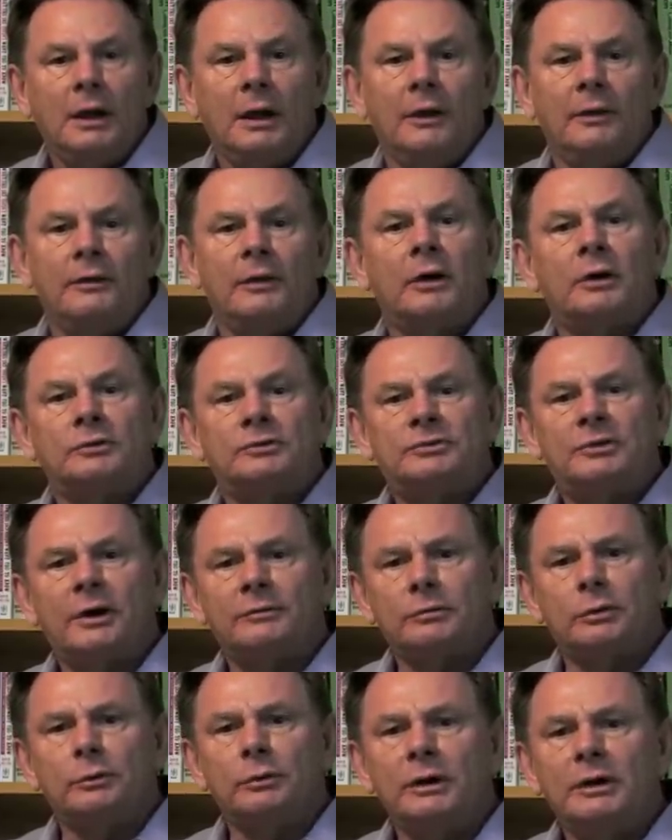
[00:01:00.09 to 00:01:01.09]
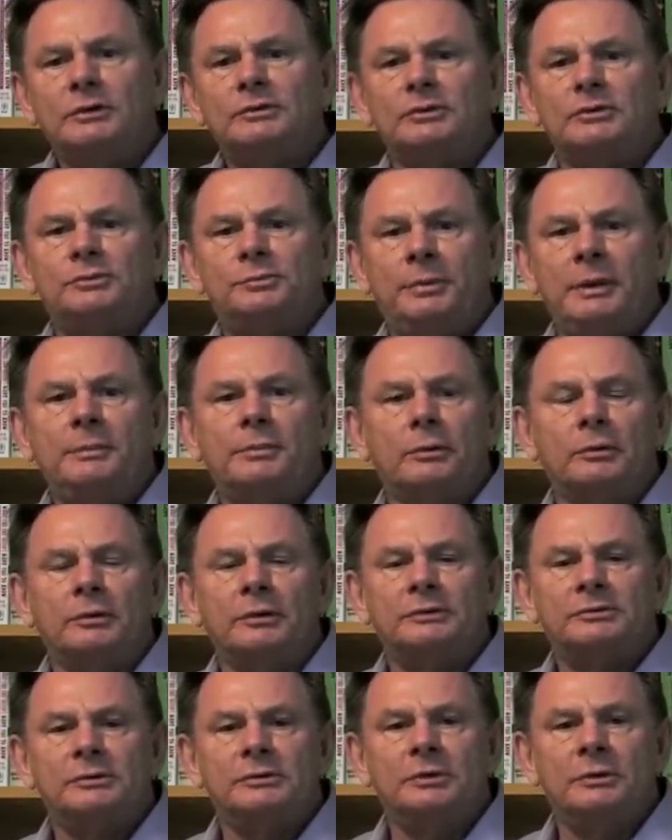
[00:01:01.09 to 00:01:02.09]
There are several reasons people
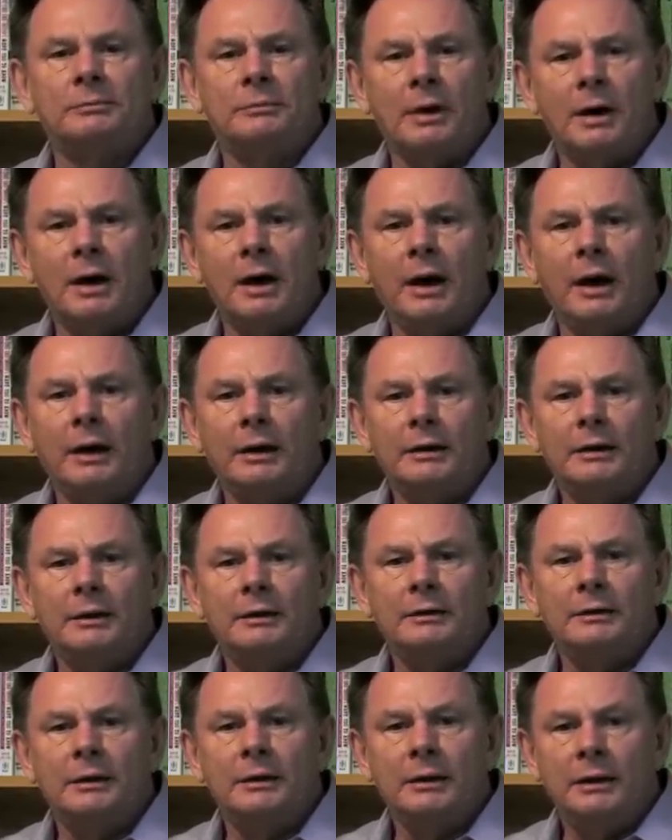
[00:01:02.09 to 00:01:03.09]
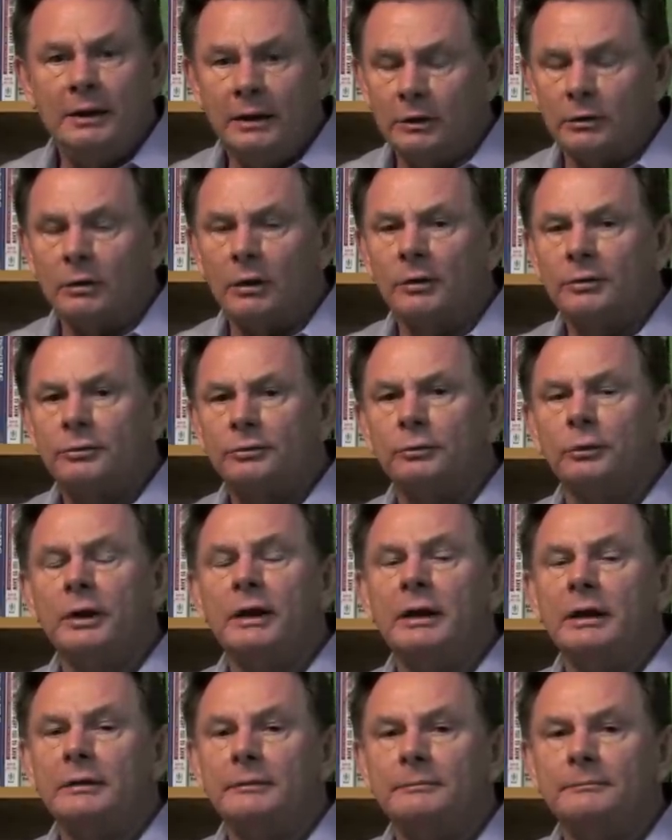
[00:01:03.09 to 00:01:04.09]
listen to mine, and here are
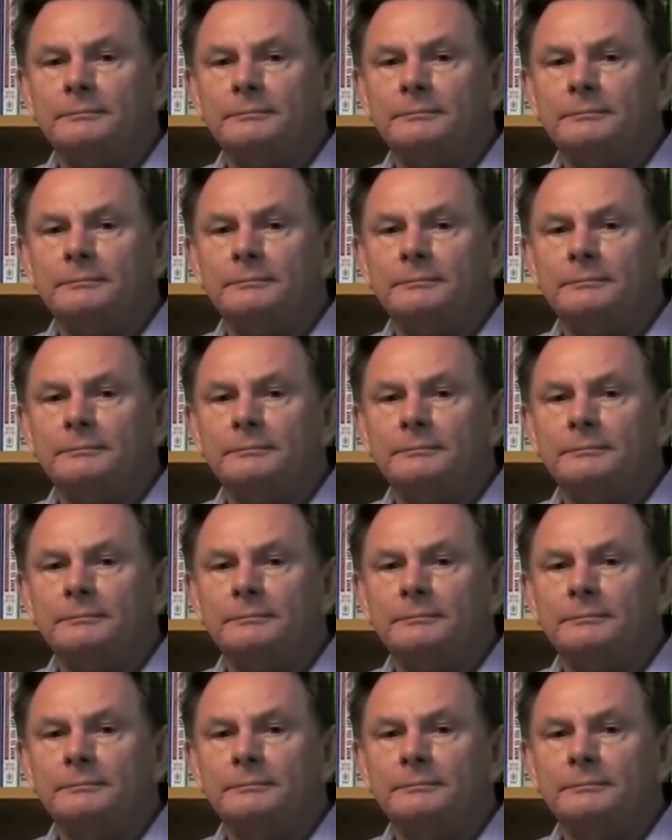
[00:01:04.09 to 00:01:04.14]
3.